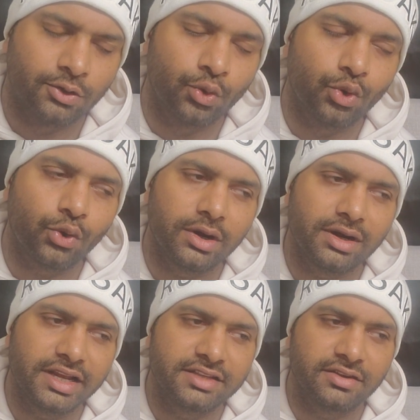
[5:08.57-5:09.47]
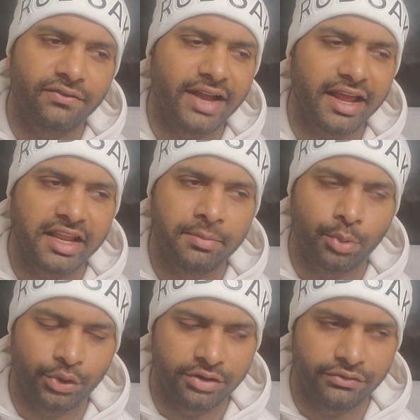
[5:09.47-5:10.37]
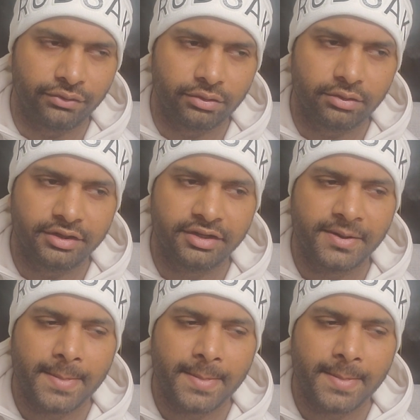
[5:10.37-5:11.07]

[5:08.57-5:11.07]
Goal is a very important word